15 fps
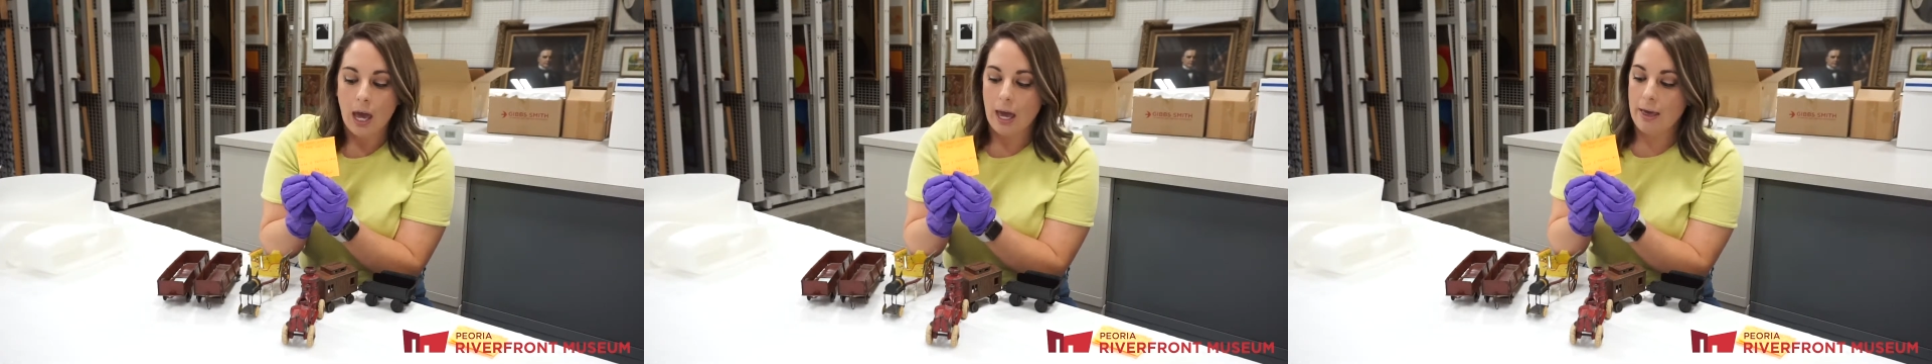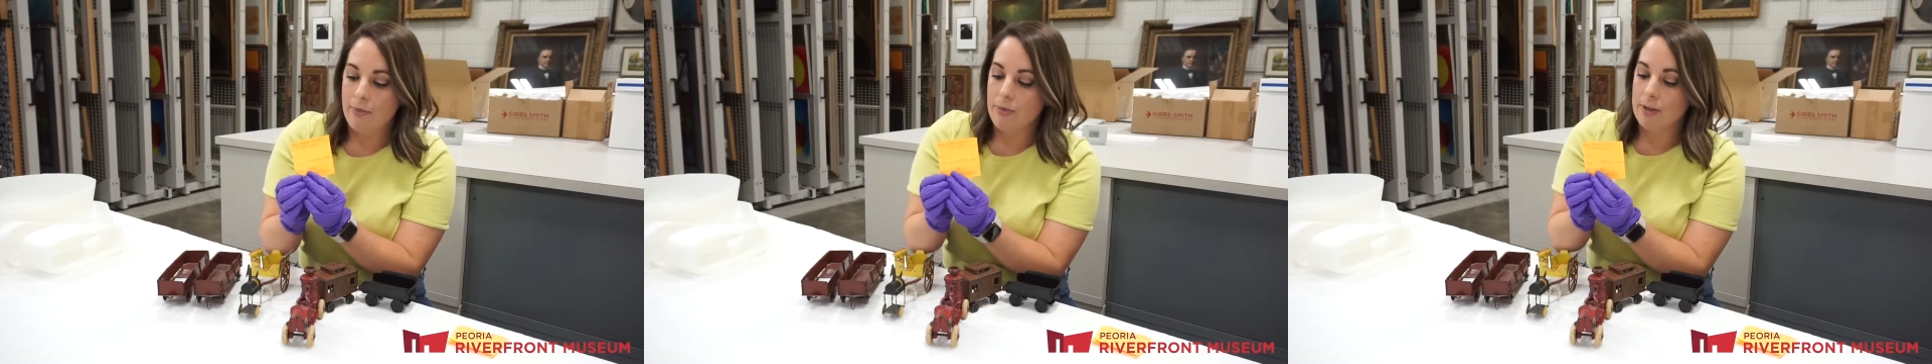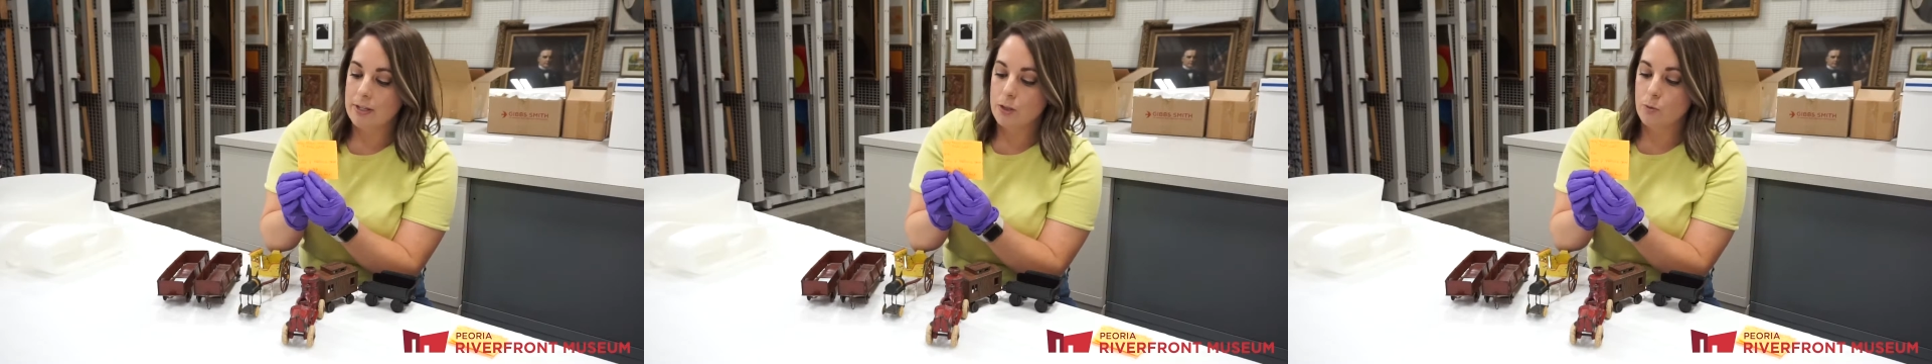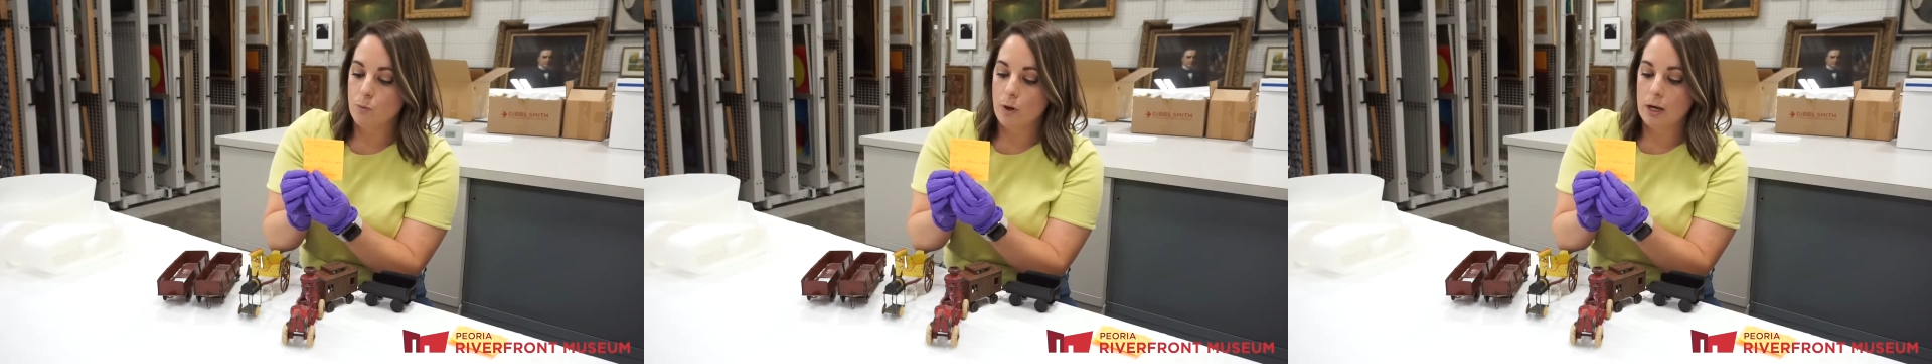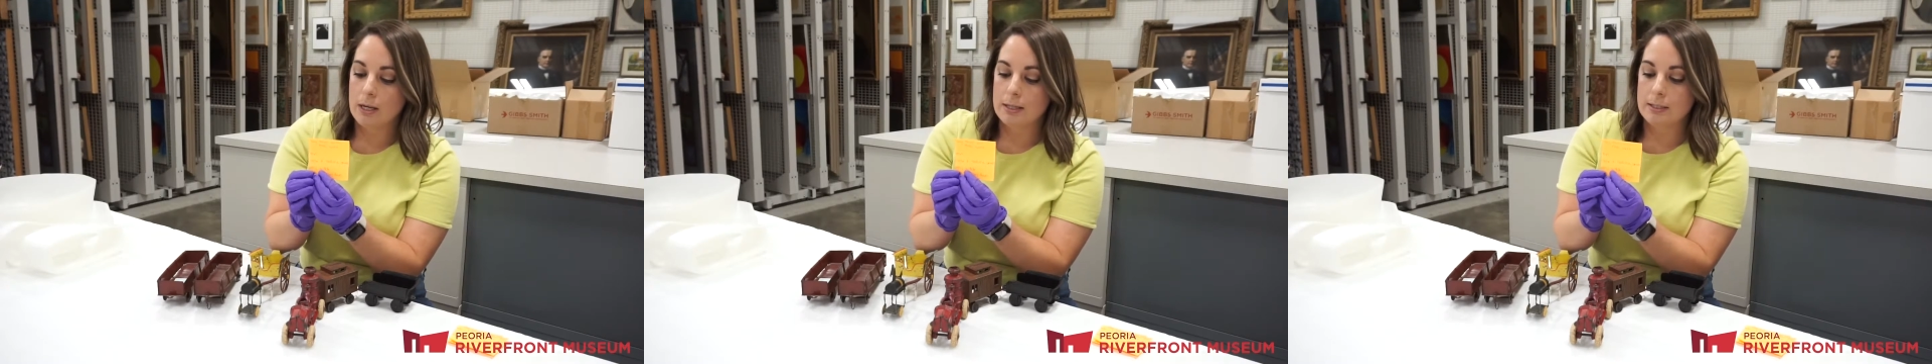And this
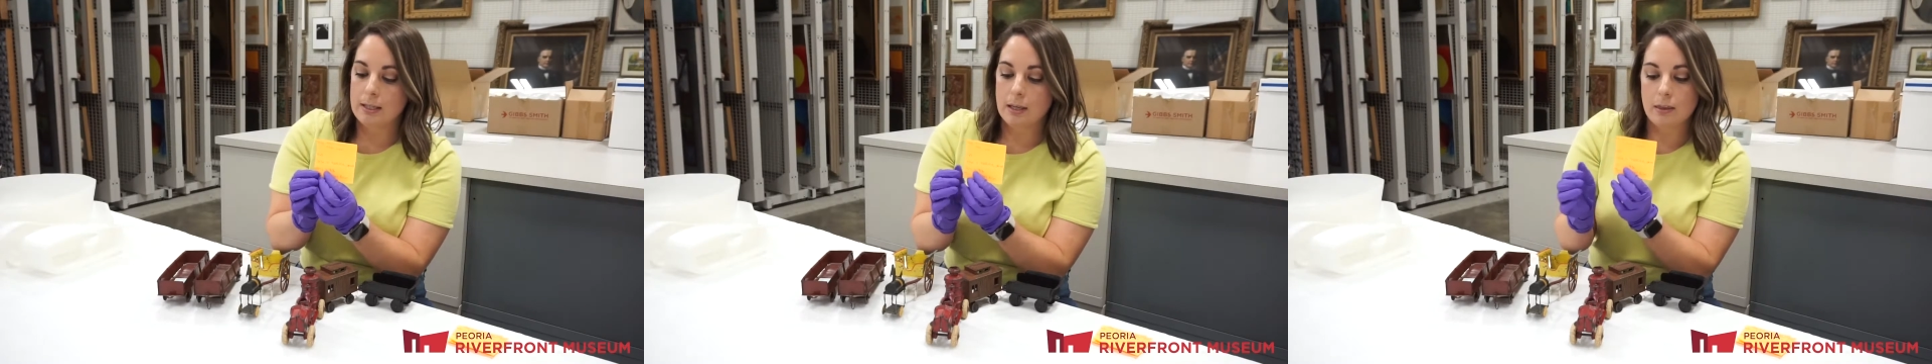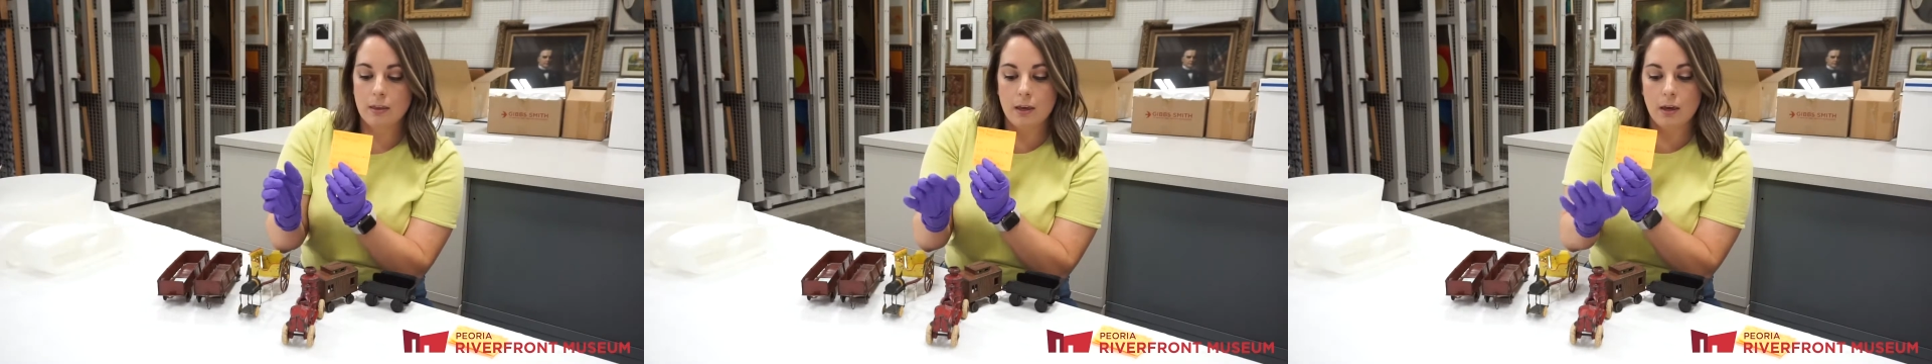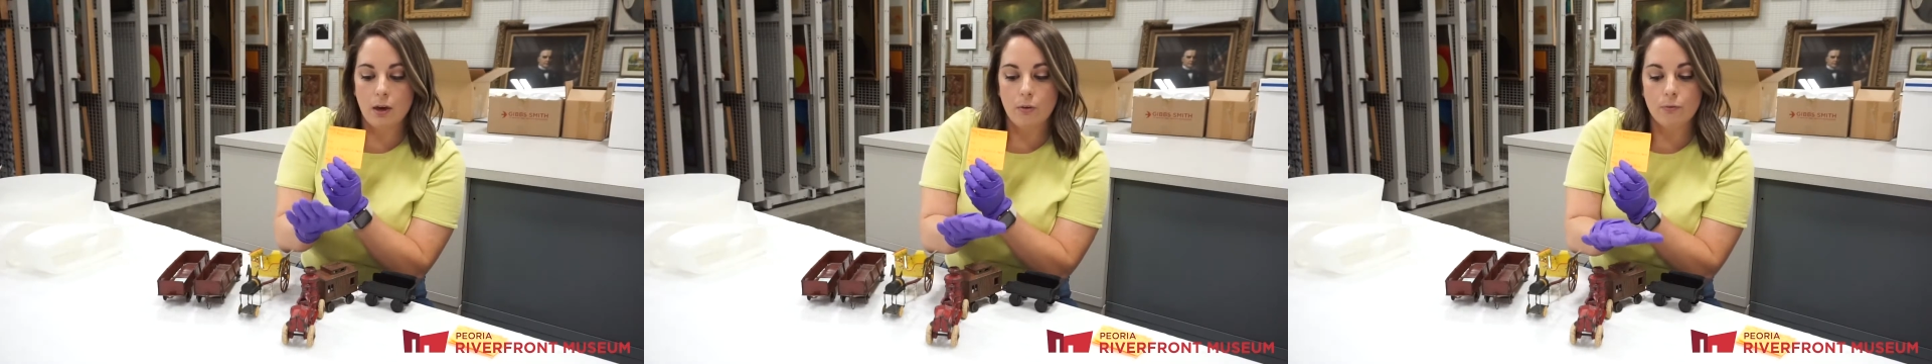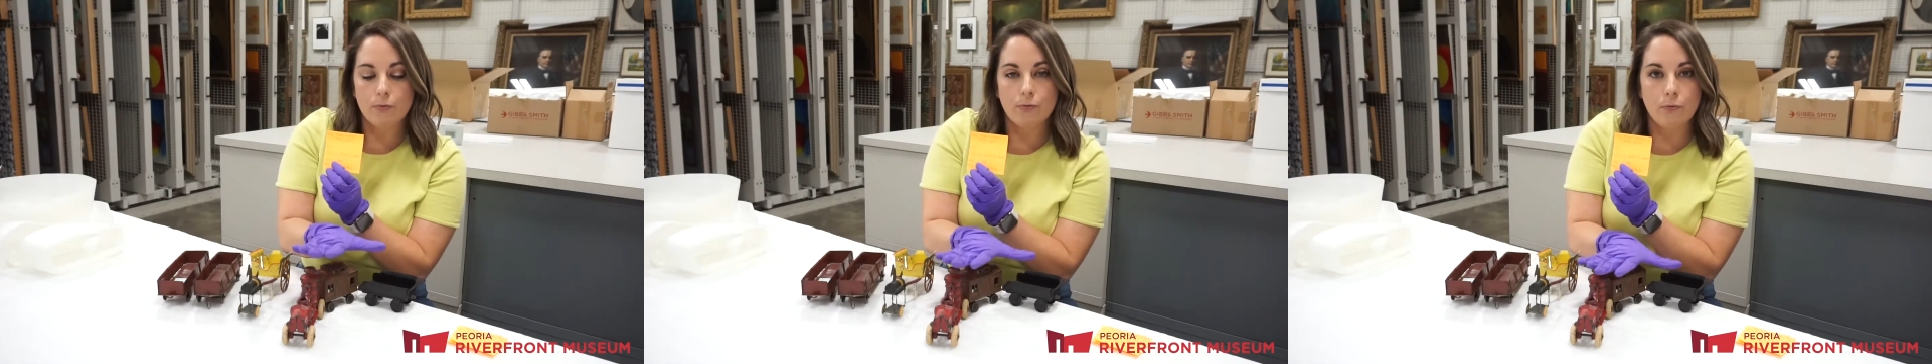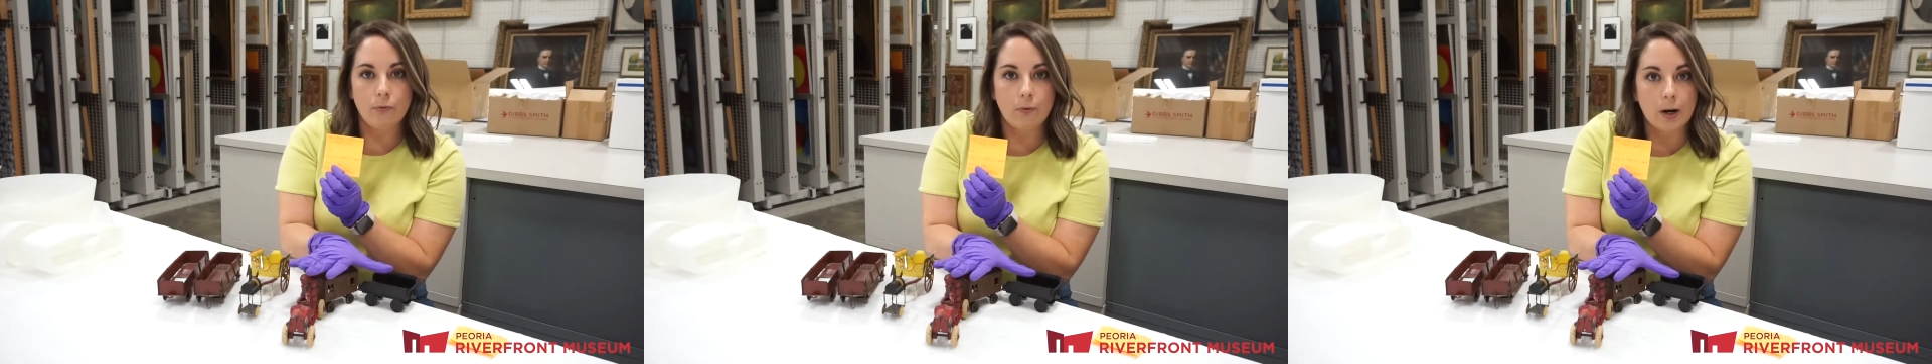was the
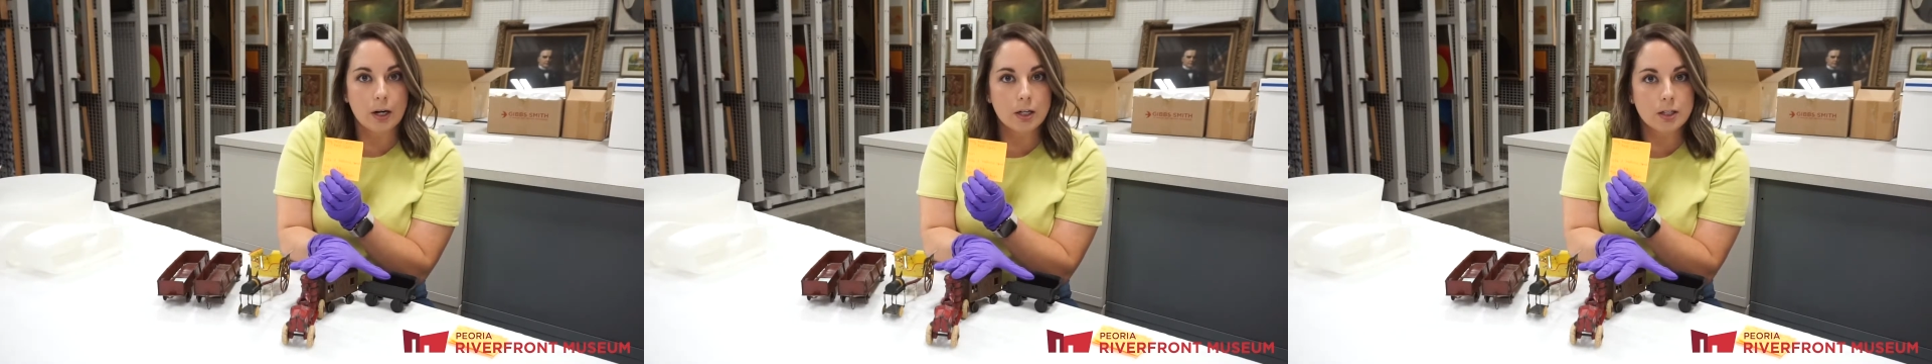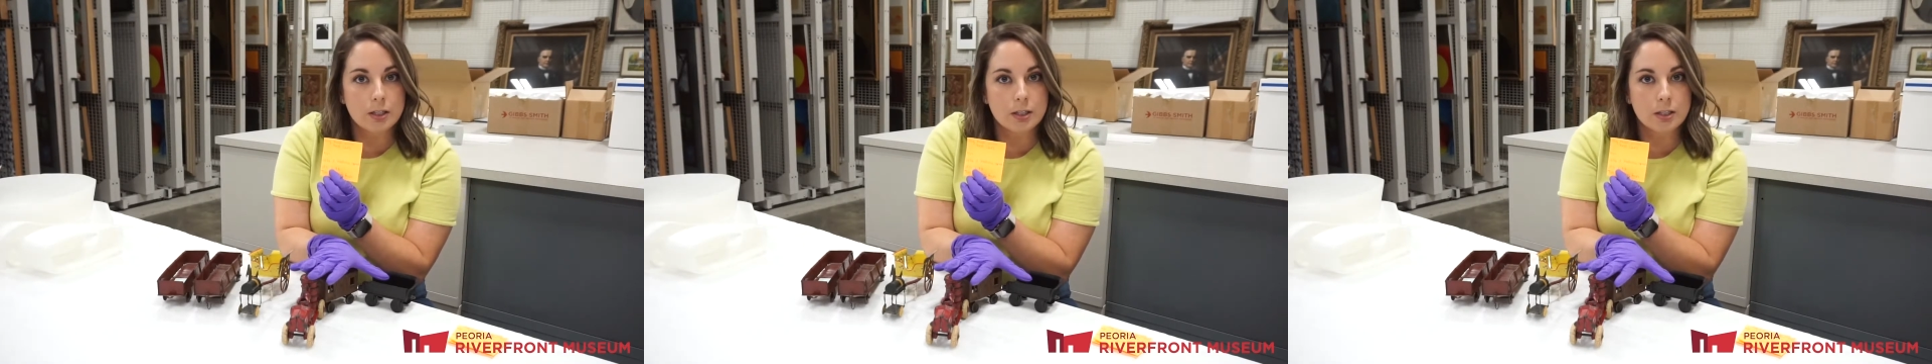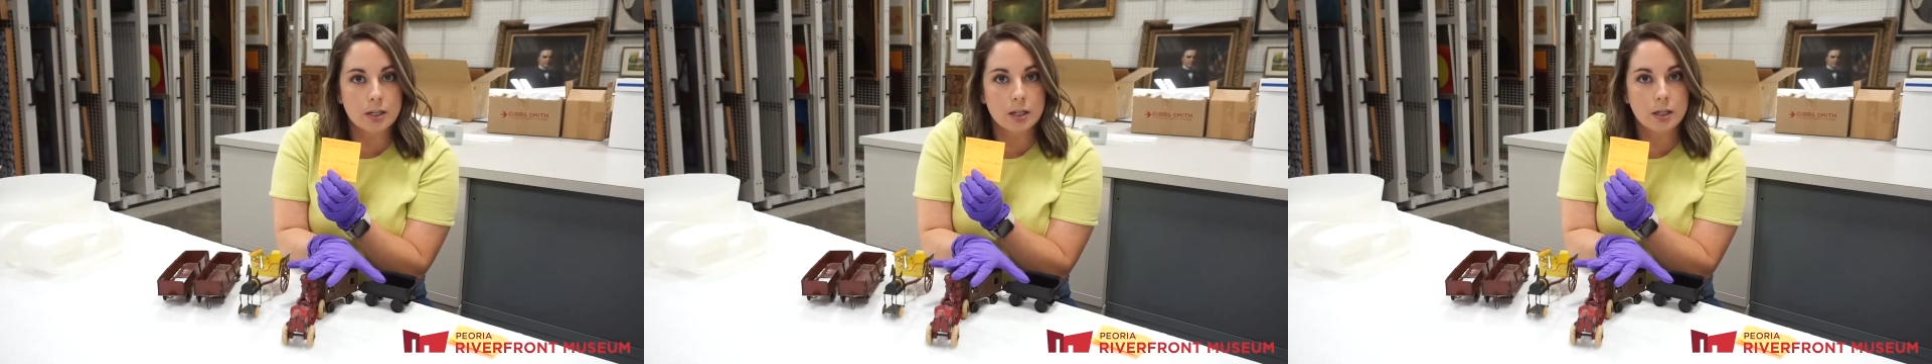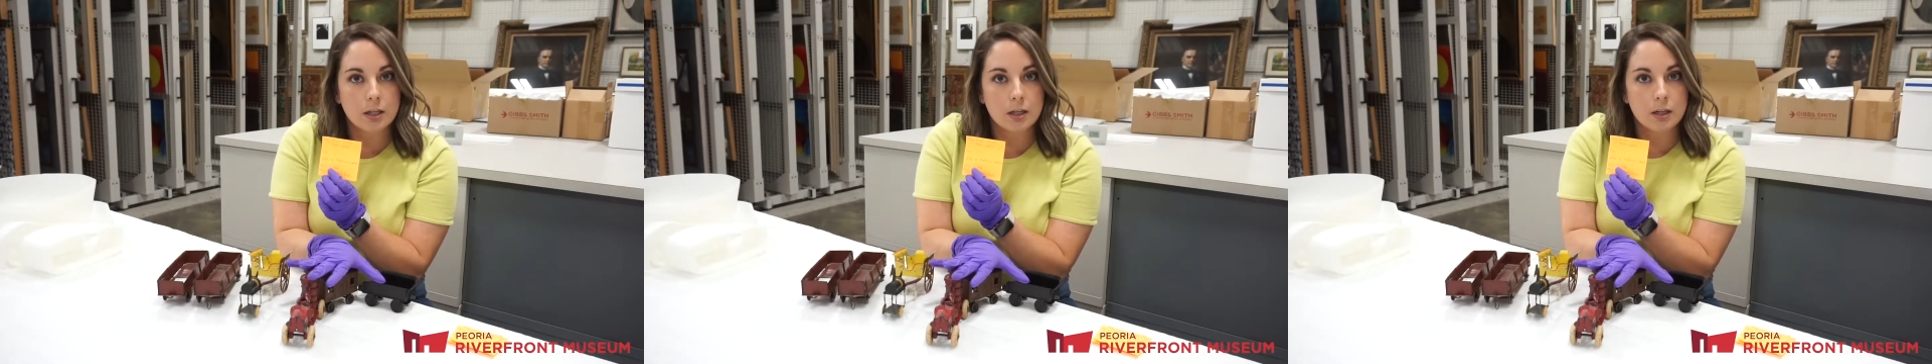first